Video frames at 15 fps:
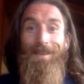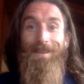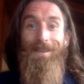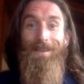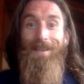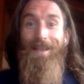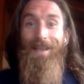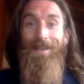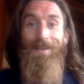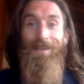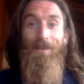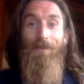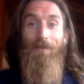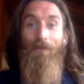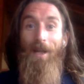
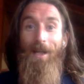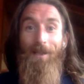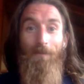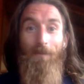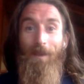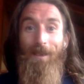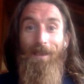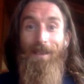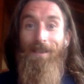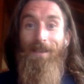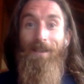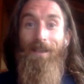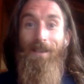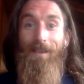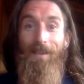nice respite and
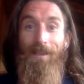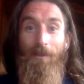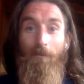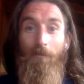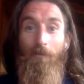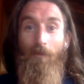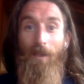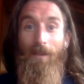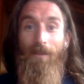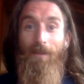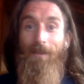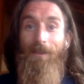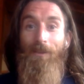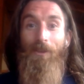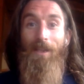a little breather
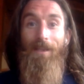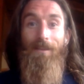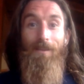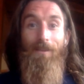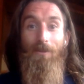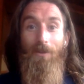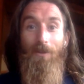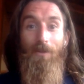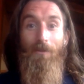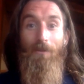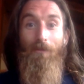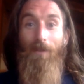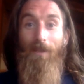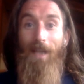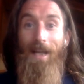and a chance to just
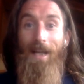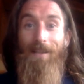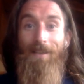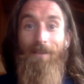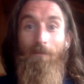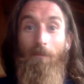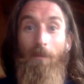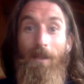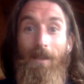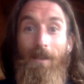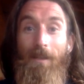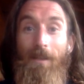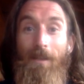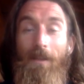relax and be,